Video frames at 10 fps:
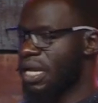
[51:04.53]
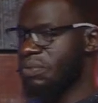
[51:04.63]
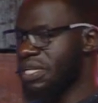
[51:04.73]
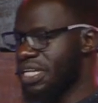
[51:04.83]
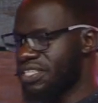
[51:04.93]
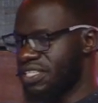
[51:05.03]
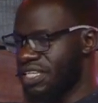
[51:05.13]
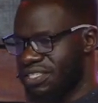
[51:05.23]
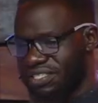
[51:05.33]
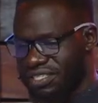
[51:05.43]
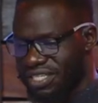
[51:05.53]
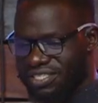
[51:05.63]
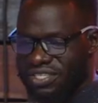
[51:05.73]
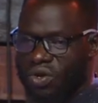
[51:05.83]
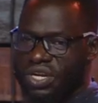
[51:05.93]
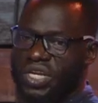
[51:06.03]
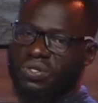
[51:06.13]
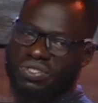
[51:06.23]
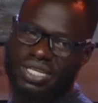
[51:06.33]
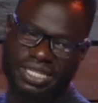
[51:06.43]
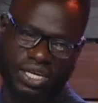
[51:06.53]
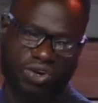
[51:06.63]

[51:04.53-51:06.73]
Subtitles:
I mean, it's not news that they're